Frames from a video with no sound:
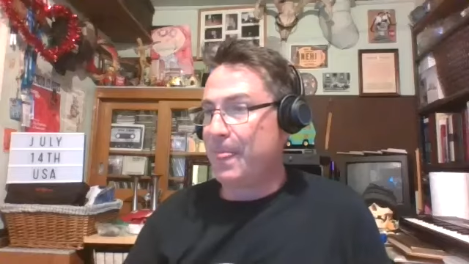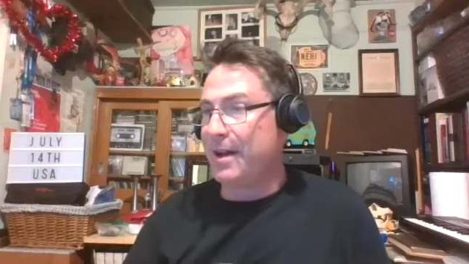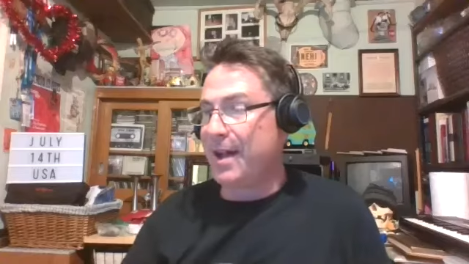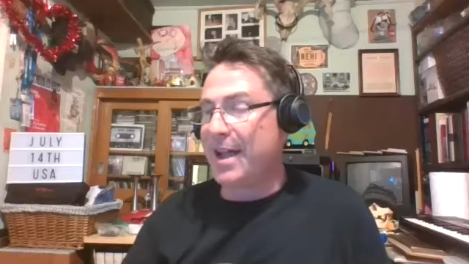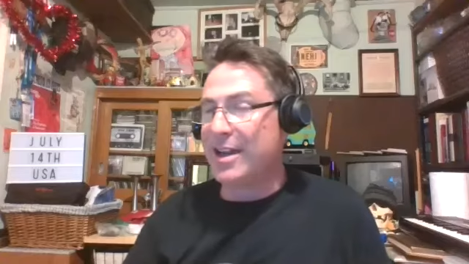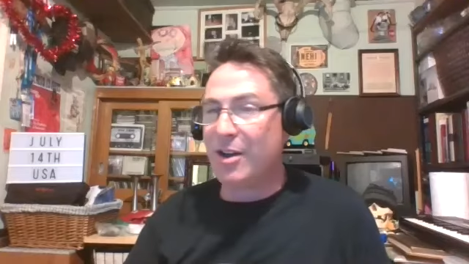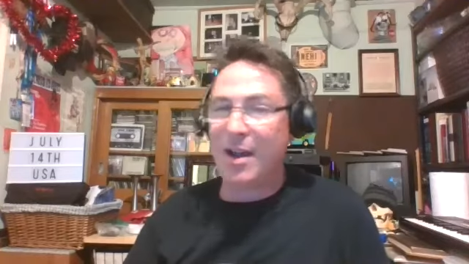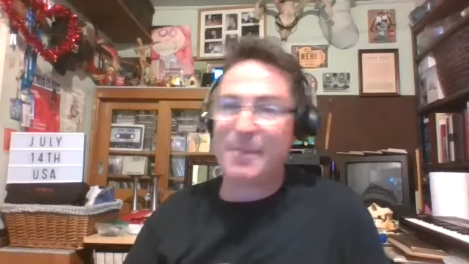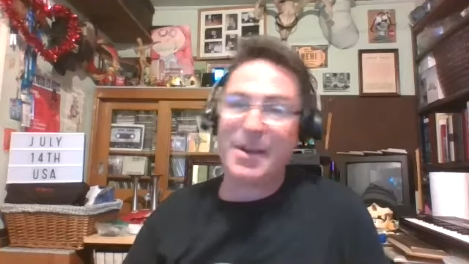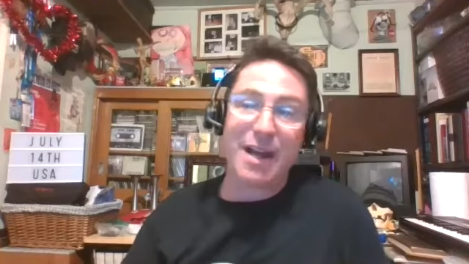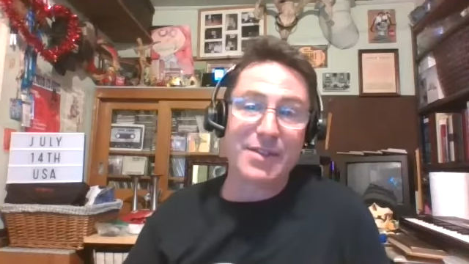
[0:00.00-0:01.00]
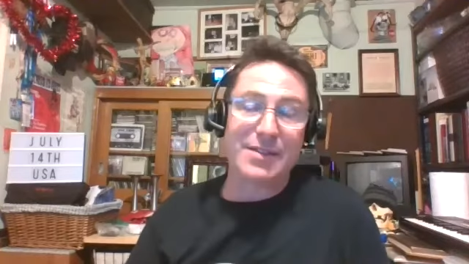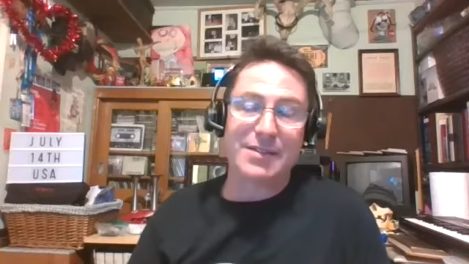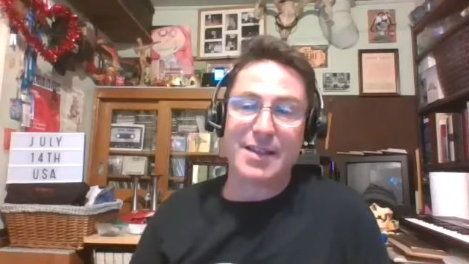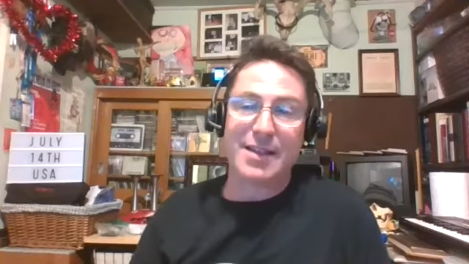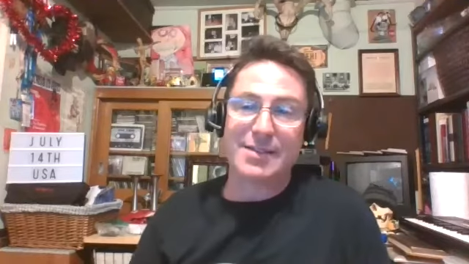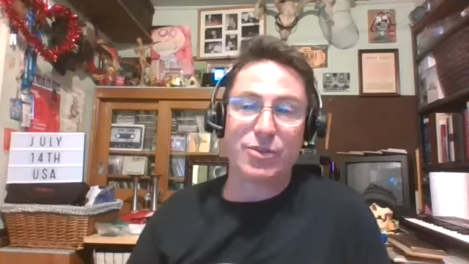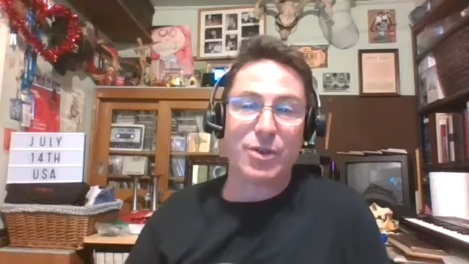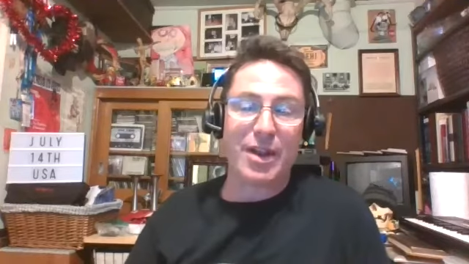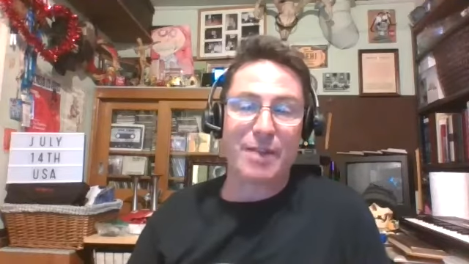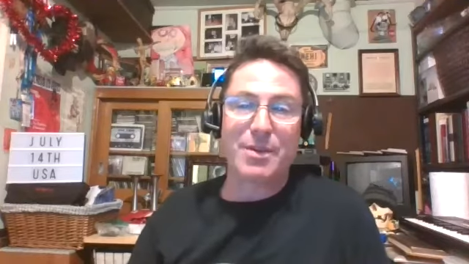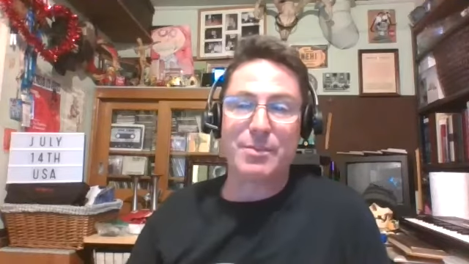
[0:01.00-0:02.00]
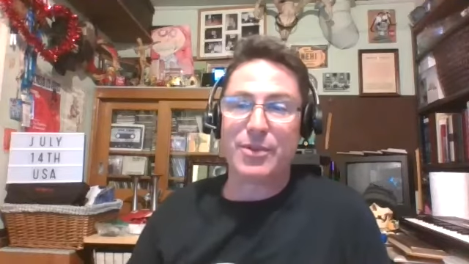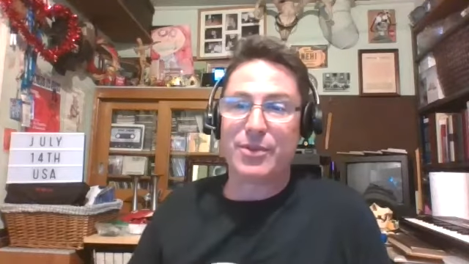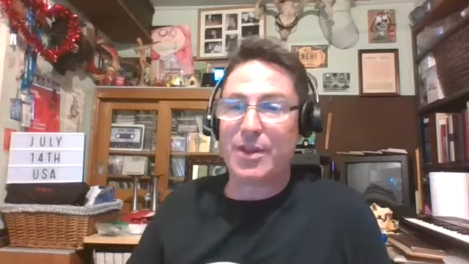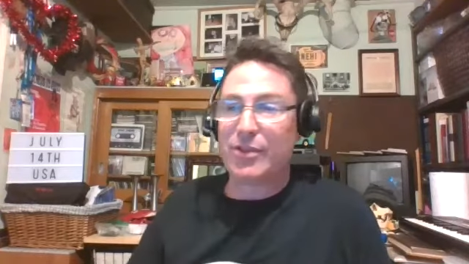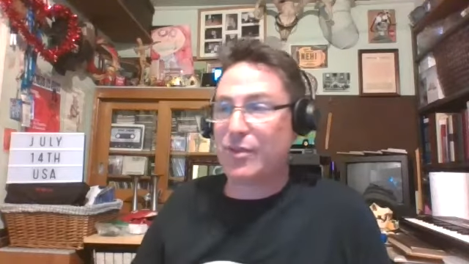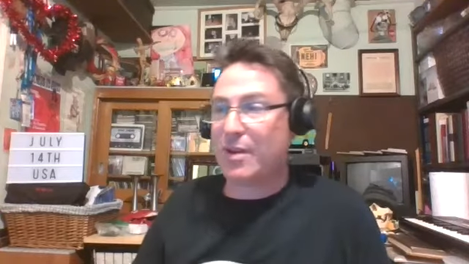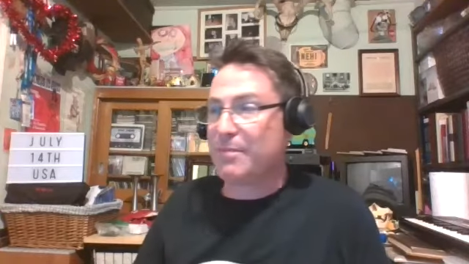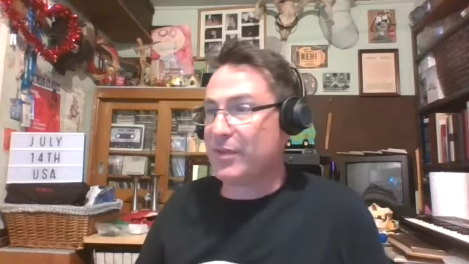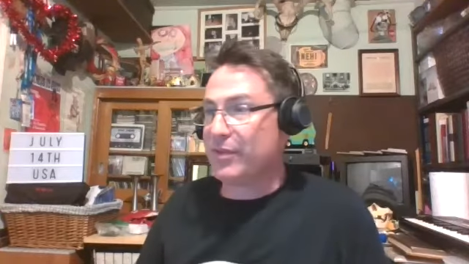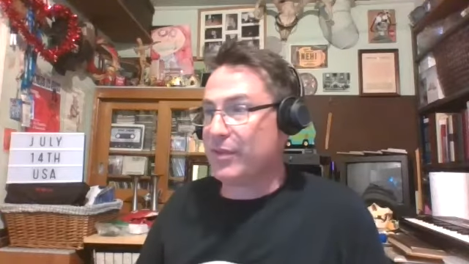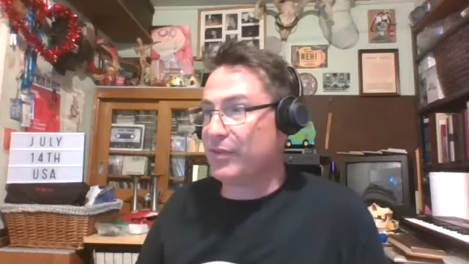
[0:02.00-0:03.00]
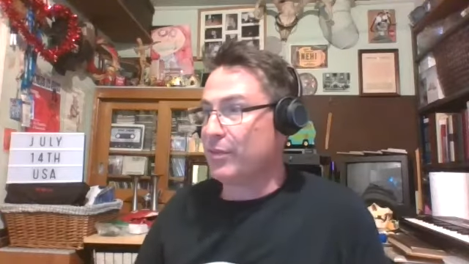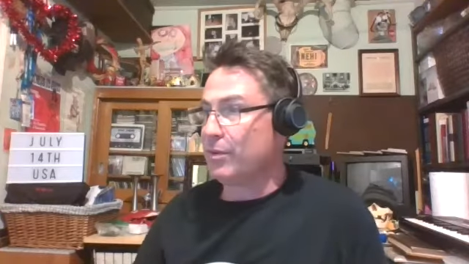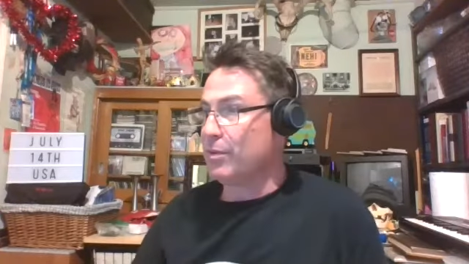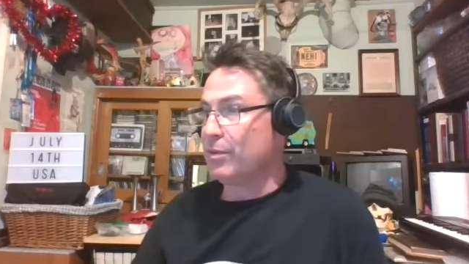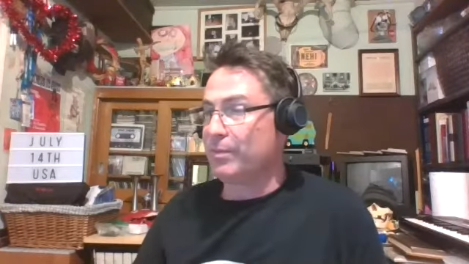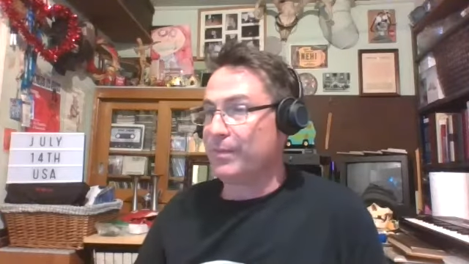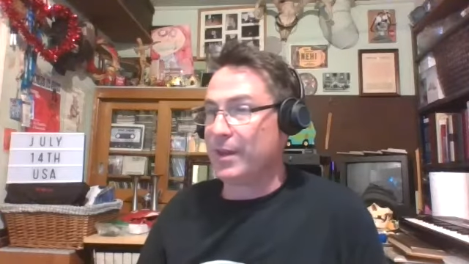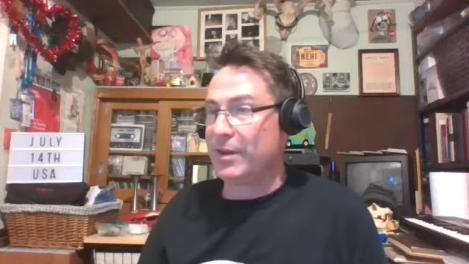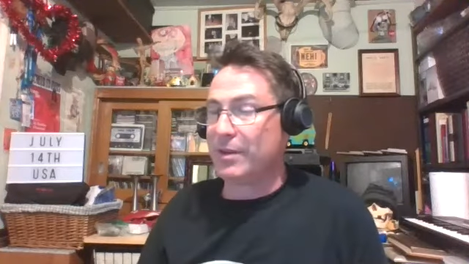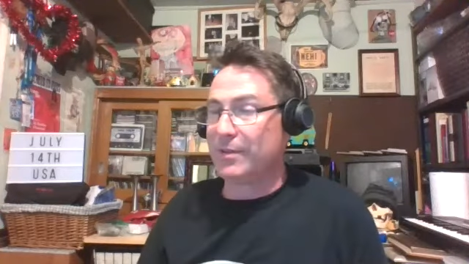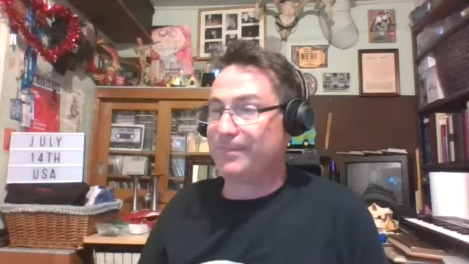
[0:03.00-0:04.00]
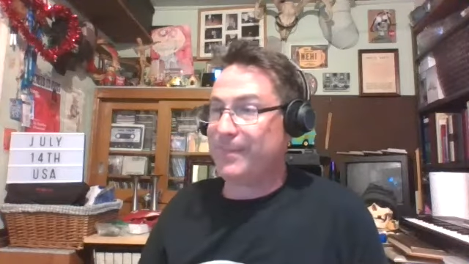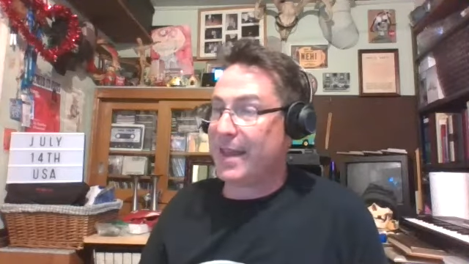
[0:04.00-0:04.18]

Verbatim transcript: uh, I know, I mean, obviously, I still know a lot of people in the restaurant business who, you know,